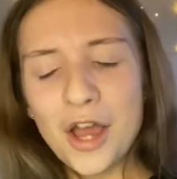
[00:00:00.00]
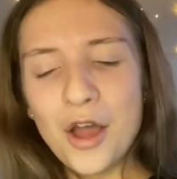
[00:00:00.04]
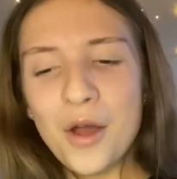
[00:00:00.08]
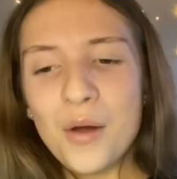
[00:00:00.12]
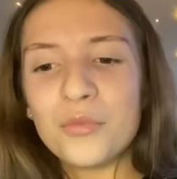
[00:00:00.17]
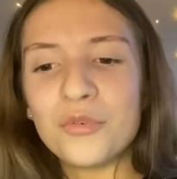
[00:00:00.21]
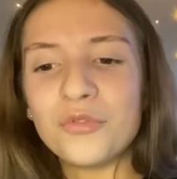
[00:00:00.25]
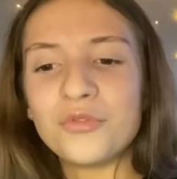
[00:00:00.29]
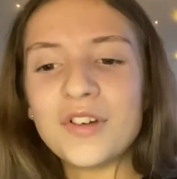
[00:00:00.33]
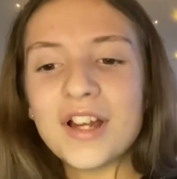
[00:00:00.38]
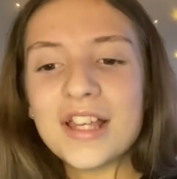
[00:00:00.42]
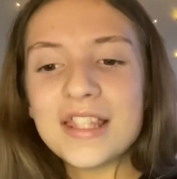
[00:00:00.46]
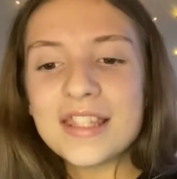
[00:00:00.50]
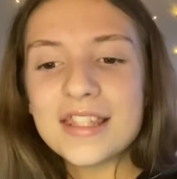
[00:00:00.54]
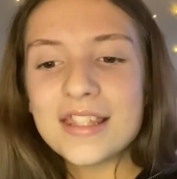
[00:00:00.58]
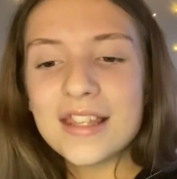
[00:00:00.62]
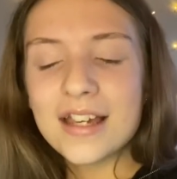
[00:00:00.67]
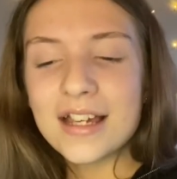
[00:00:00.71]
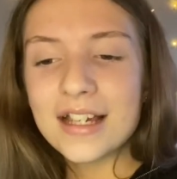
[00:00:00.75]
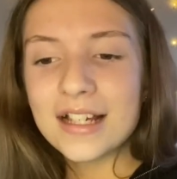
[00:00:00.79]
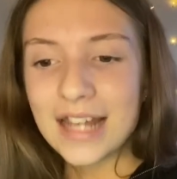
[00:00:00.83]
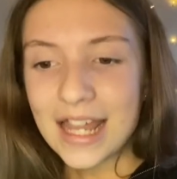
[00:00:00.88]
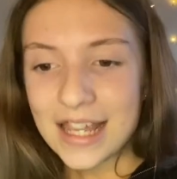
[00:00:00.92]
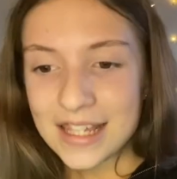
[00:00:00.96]

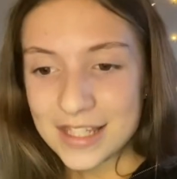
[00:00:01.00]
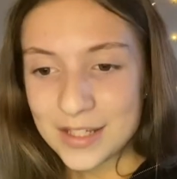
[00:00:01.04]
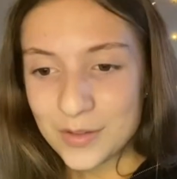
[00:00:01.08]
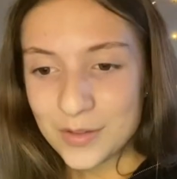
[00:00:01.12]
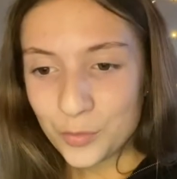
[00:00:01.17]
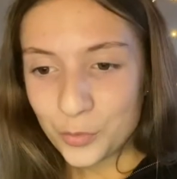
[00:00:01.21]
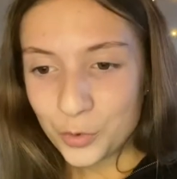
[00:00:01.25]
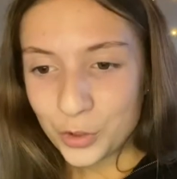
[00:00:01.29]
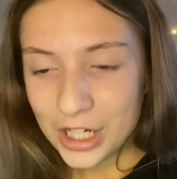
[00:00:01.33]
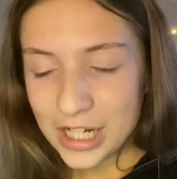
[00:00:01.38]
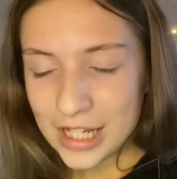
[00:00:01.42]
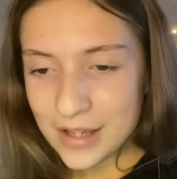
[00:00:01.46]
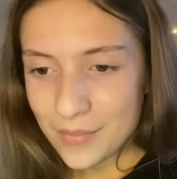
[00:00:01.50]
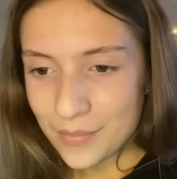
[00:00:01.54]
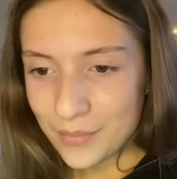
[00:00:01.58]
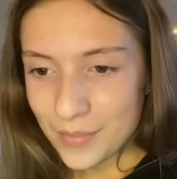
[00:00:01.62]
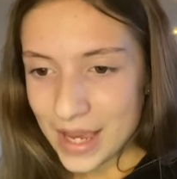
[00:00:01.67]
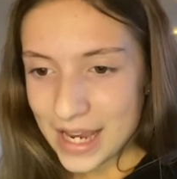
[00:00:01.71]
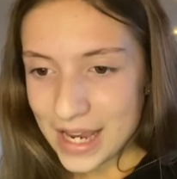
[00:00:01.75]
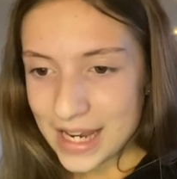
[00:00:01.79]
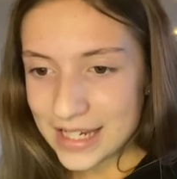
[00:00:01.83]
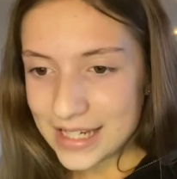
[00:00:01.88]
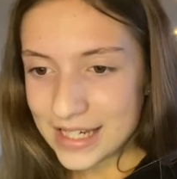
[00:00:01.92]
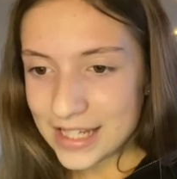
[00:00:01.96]
Professor Glastonbury
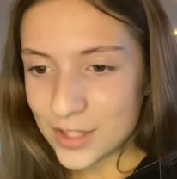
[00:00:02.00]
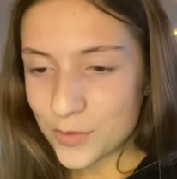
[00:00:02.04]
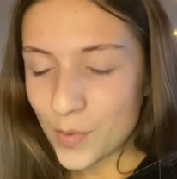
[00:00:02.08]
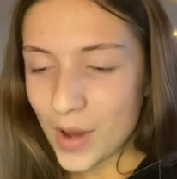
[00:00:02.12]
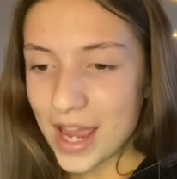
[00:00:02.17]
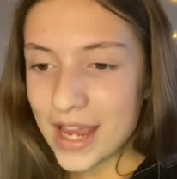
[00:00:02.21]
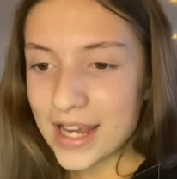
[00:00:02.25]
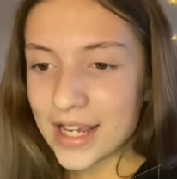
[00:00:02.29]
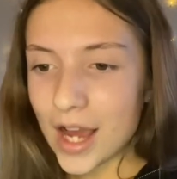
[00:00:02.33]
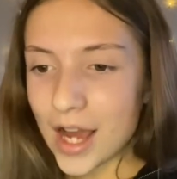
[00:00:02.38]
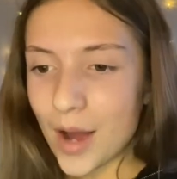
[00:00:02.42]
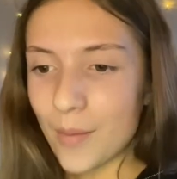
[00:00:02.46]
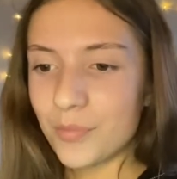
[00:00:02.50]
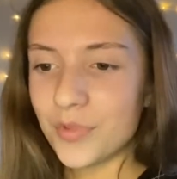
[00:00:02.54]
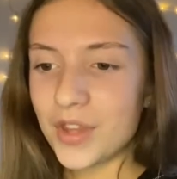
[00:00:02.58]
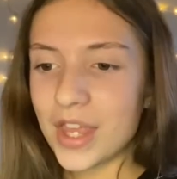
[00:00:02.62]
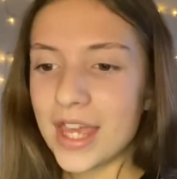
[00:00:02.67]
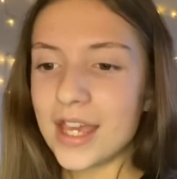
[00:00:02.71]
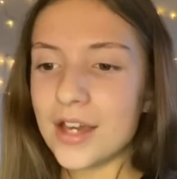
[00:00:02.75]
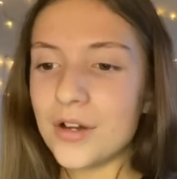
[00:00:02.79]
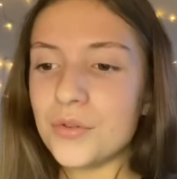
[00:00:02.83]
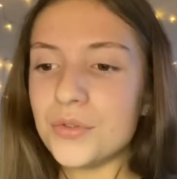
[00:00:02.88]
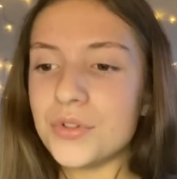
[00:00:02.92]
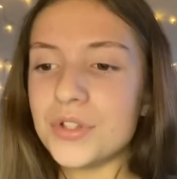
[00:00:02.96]
made his way up the
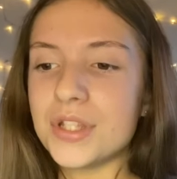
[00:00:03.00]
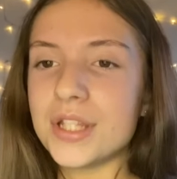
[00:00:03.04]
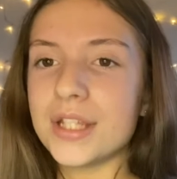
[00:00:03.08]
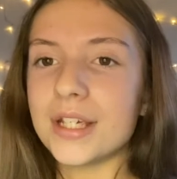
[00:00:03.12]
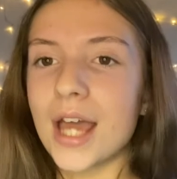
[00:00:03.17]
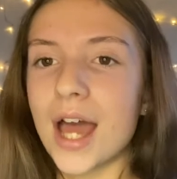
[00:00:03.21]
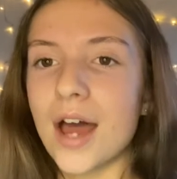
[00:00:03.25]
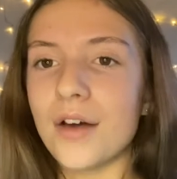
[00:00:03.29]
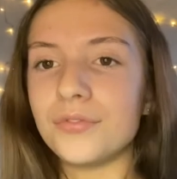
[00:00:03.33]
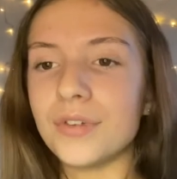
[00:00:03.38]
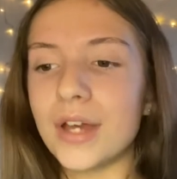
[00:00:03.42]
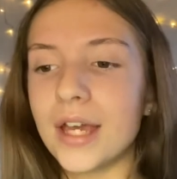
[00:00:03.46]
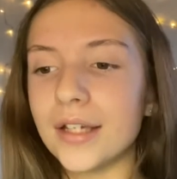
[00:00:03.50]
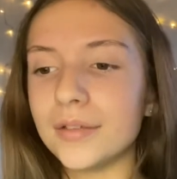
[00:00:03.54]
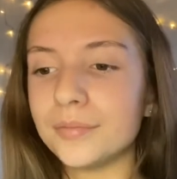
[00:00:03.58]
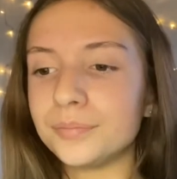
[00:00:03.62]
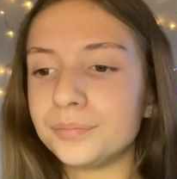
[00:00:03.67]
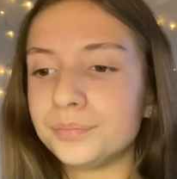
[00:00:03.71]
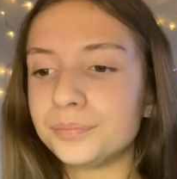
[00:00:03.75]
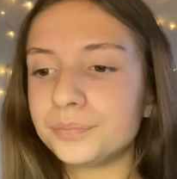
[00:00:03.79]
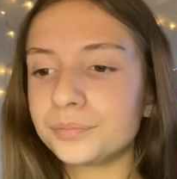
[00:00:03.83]
hill to the cafe,